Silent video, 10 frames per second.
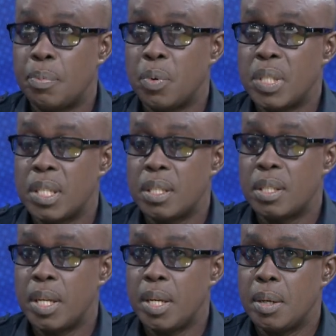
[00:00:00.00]
post is
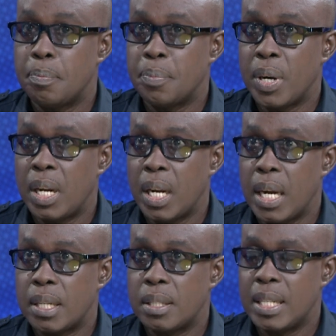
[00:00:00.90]
the Predelas,